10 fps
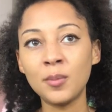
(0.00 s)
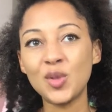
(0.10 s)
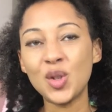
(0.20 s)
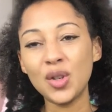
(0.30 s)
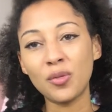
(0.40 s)

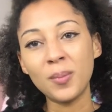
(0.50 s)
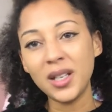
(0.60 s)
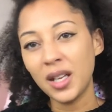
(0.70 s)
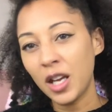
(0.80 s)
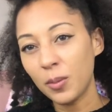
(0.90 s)
sort of
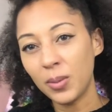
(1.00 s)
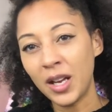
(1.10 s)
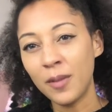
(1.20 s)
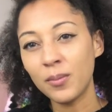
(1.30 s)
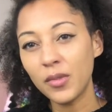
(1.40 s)
mid-hip
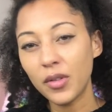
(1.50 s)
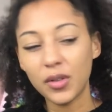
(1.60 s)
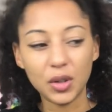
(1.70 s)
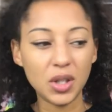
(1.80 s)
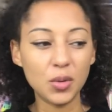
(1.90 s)

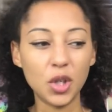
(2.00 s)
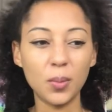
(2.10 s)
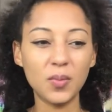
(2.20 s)
length, because it was